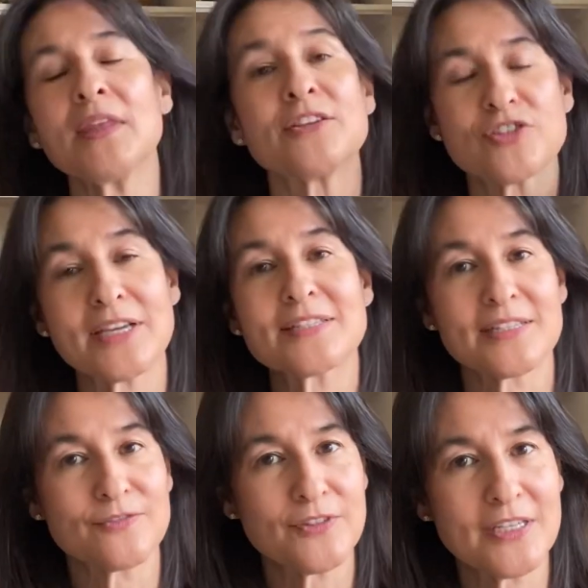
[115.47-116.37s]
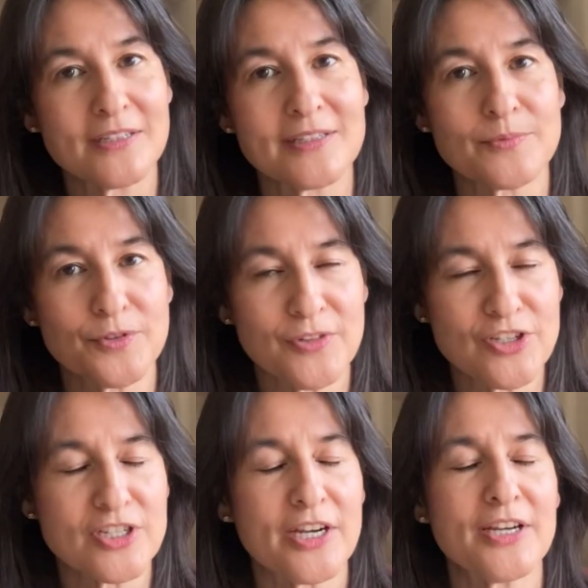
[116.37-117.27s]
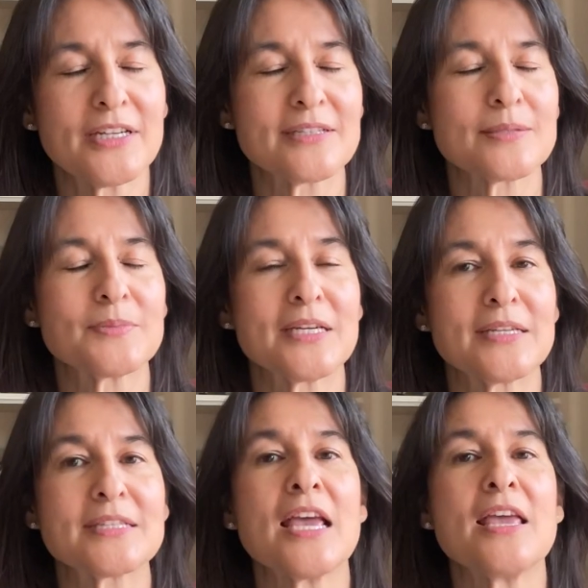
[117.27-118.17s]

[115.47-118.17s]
just as veganism or vegetarianism does,